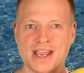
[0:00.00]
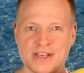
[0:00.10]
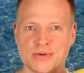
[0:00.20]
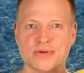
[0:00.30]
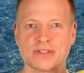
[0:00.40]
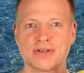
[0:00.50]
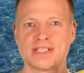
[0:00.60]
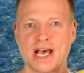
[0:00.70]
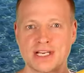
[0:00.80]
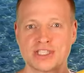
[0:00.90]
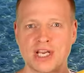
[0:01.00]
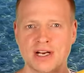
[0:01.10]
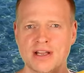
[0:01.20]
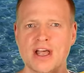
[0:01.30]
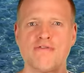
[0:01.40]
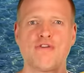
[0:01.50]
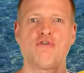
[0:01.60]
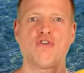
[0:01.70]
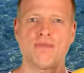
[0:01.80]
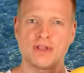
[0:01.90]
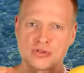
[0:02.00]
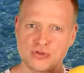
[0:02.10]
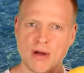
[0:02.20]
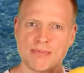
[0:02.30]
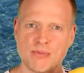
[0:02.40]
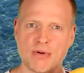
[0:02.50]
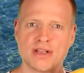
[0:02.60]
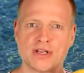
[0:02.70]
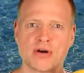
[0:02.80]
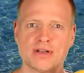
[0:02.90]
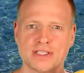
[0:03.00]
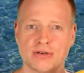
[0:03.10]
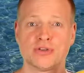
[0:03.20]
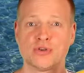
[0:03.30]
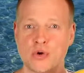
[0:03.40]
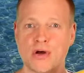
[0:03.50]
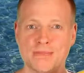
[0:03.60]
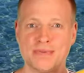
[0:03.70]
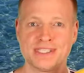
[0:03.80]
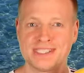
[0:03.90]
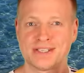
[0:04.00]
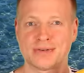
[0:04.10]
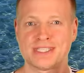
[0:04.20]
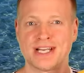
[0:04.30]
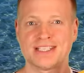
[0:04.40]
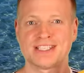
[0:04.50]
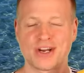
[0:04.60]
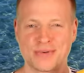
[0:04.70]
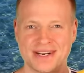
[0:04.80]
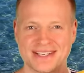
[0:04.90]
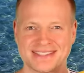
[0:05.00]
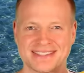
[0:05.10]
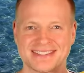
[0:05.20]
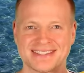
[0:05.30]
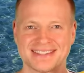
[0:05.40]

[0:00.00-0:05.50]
YOUinConsulting channel for further top quality content on your business and consulting careers.